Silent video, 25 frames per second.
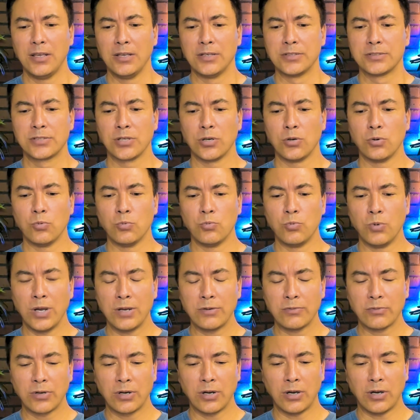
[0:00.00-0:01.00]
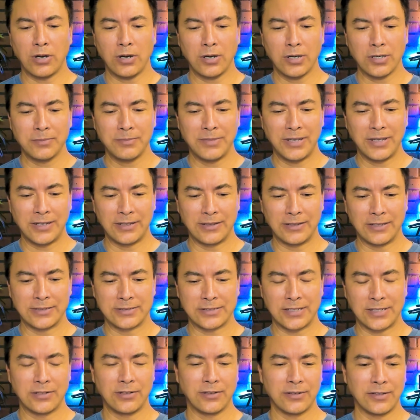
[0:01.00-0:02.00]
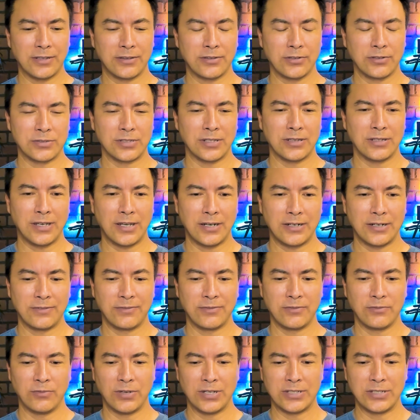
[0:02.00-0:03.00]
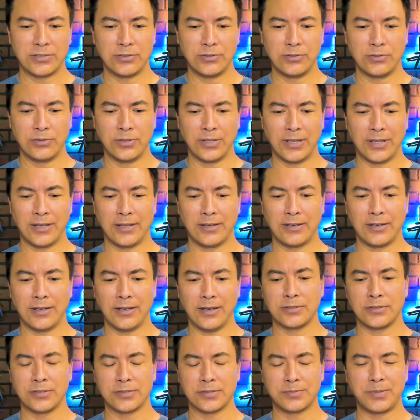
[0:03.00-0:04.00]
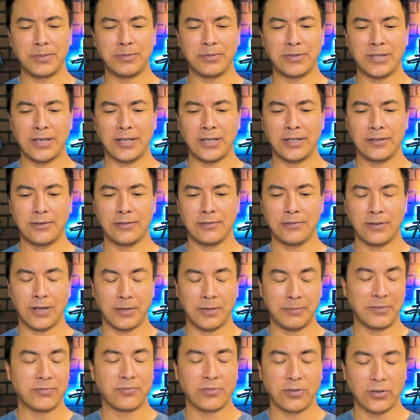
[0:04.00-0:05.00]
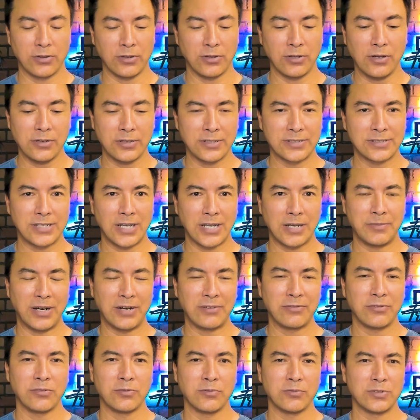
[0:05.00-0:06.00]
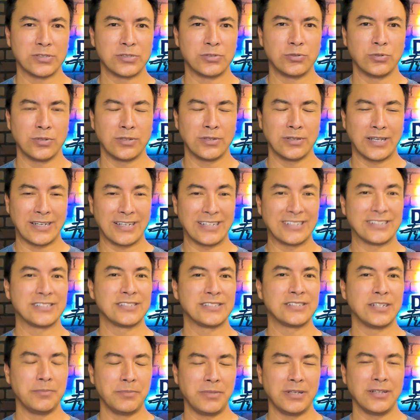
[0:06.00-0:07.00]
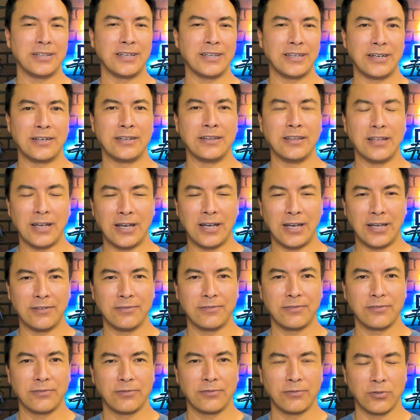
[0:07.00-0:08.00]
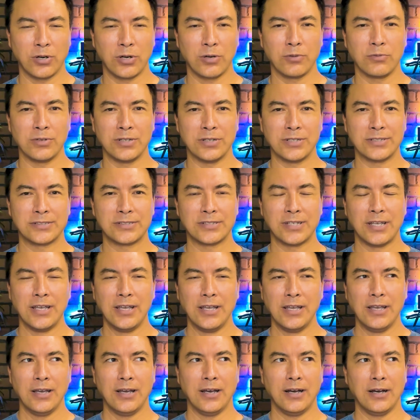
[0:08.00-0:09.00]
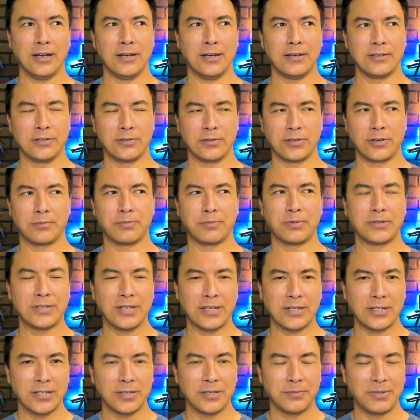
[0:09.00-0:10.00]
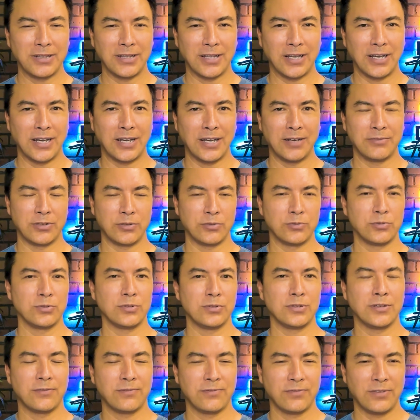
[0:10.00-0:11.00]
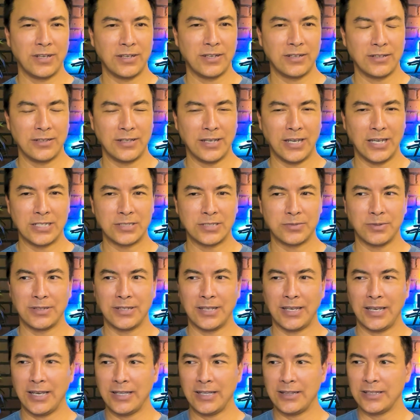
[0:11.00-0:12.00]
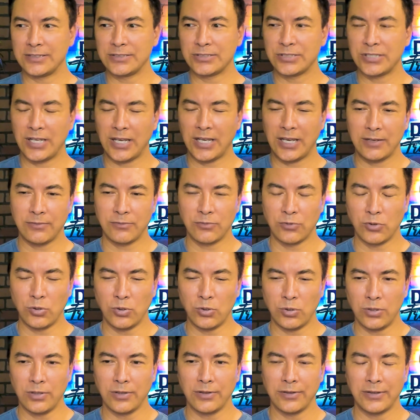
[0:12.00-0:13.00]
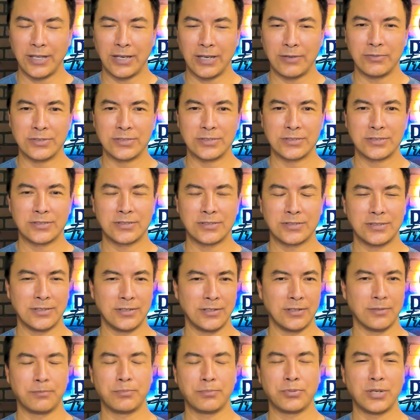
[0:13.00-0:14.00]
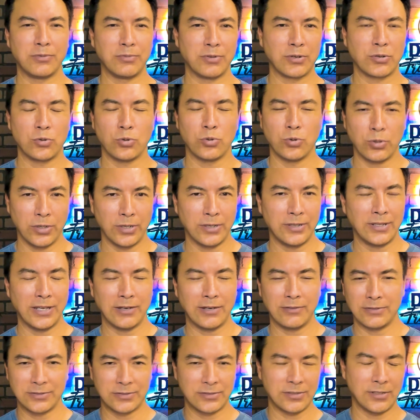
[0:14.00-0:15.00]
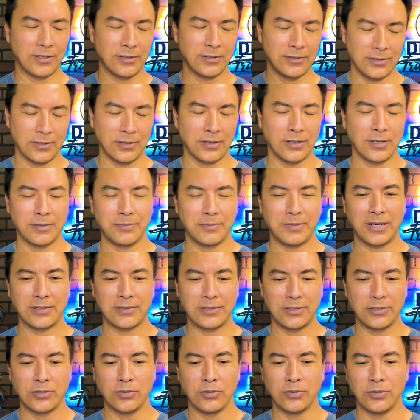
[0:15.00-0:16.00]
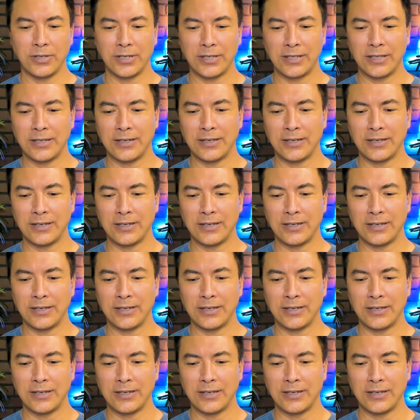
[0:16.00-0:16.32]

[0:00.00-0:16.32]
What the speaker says: So when we're automating this, I know that there's a lot of different ways to do that. There's people that, for the longest time, everyone was doing like a simulated live, where it was, they're pretending to be live. They're doing the fake engagement. They had the chat roll that was, pre-recorded, that was, automatically going.